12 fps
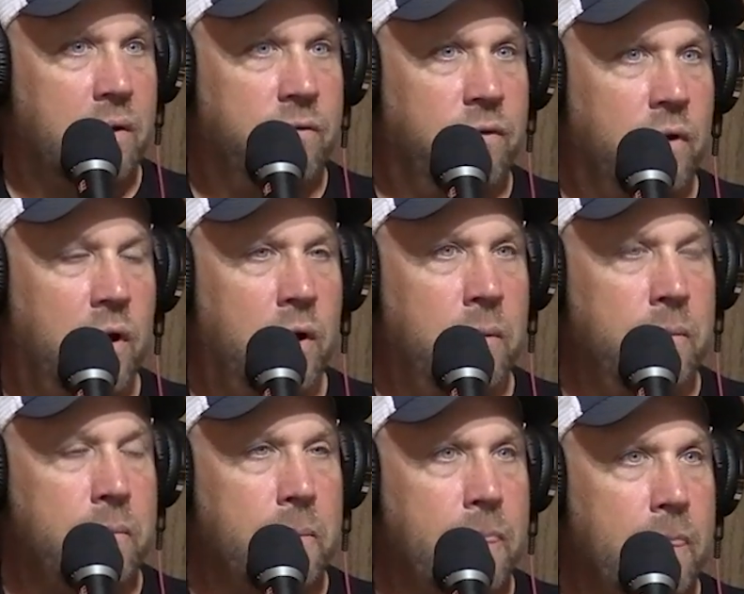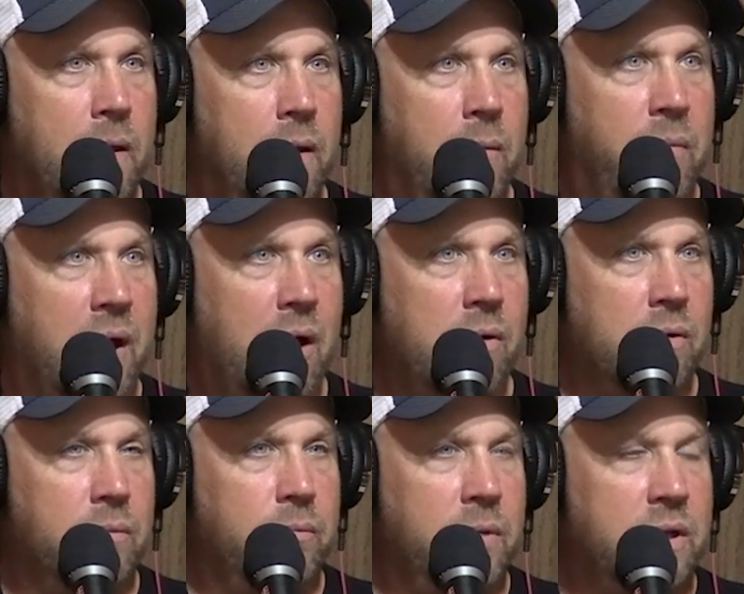From
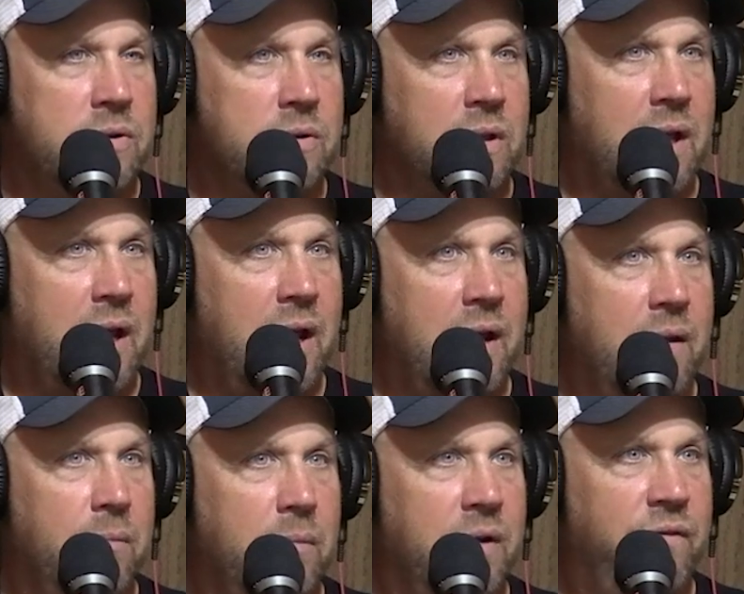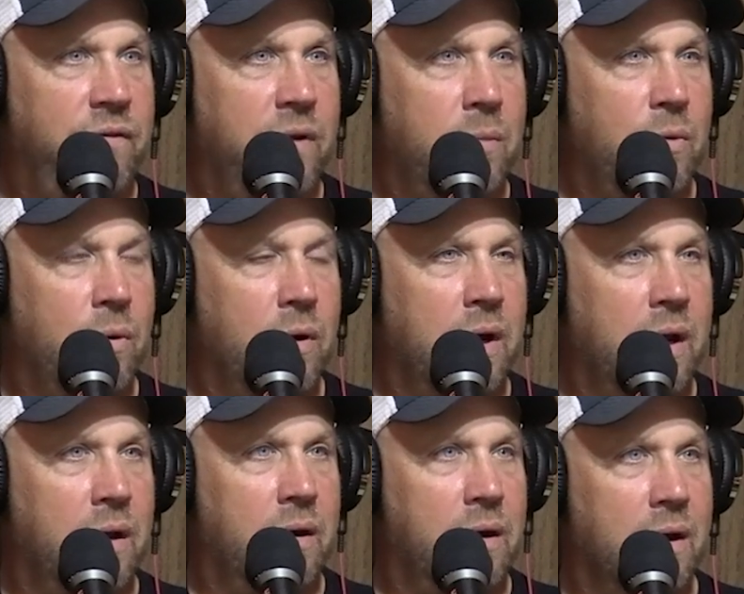about mid-July to
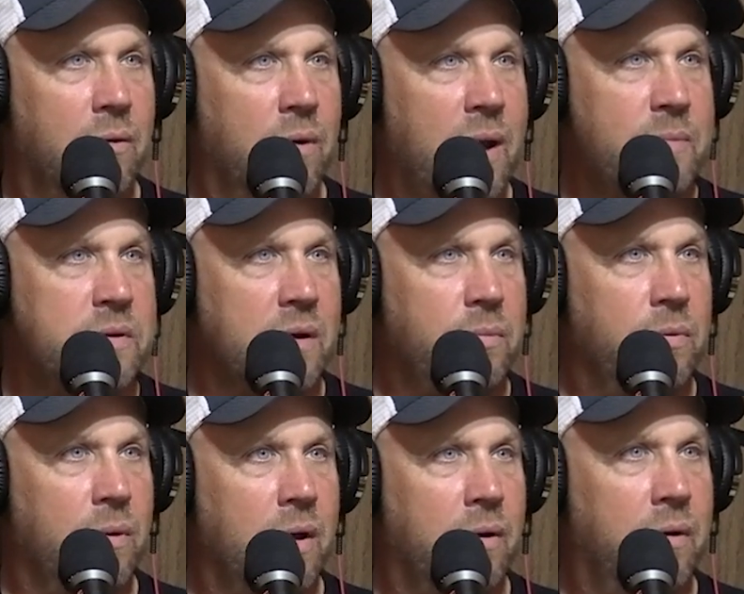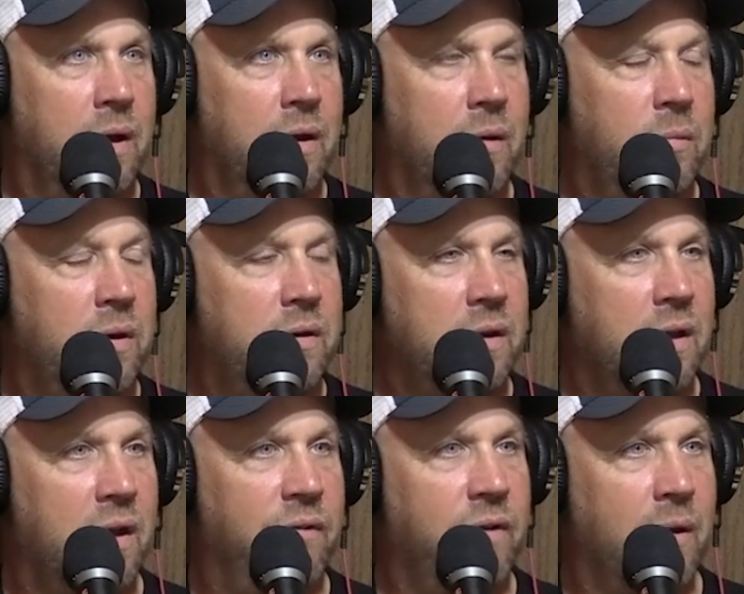mid-February, kind of wraps up around
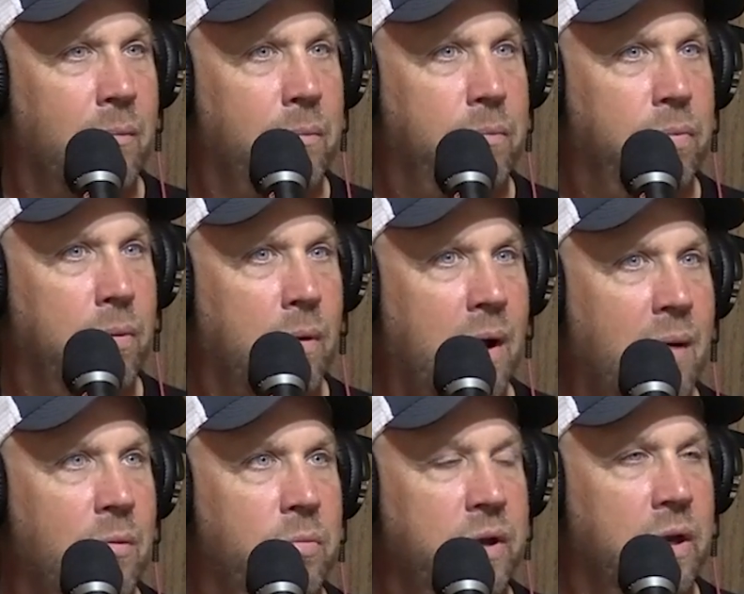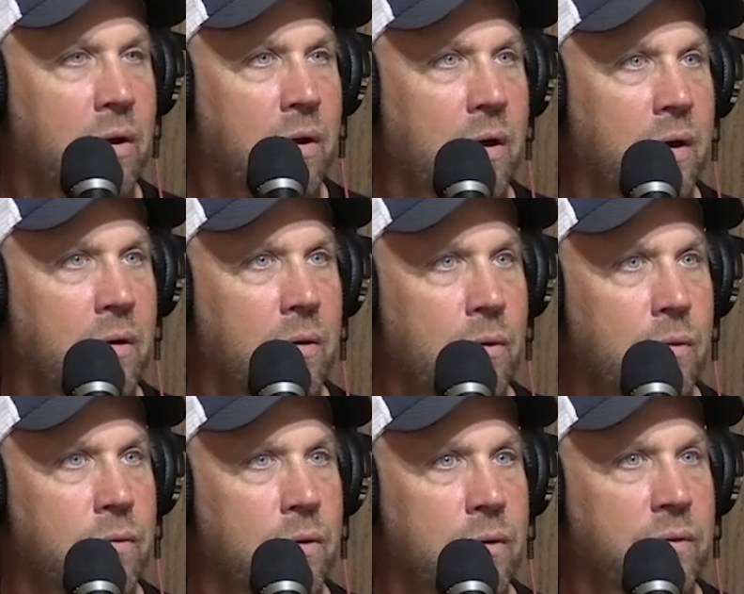NWTF. I'm probably gone
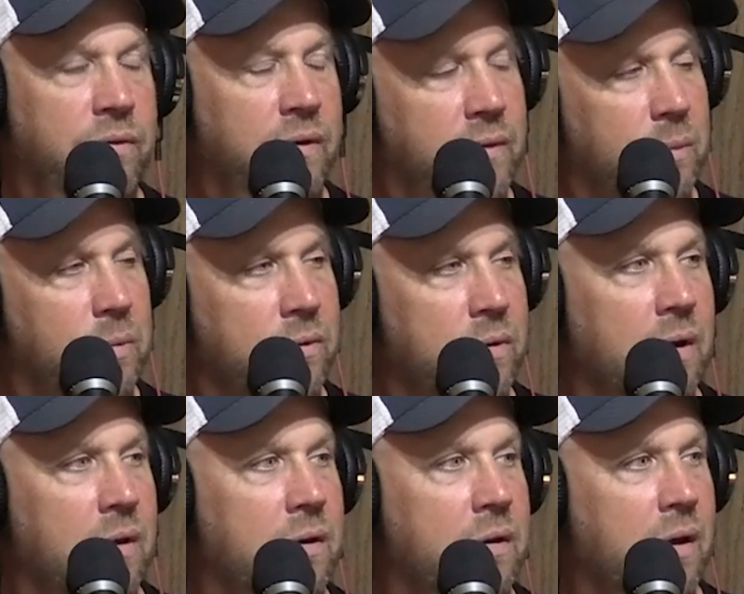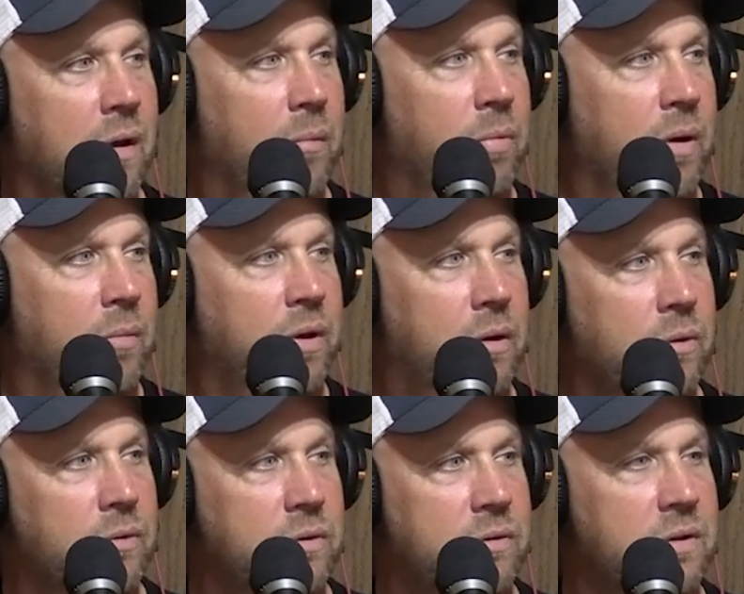over 50% of the time, probably
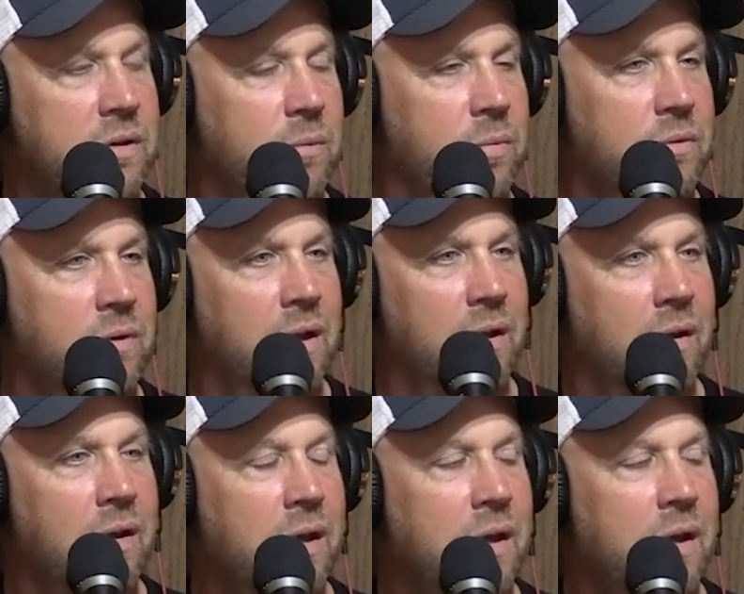close to 60%. And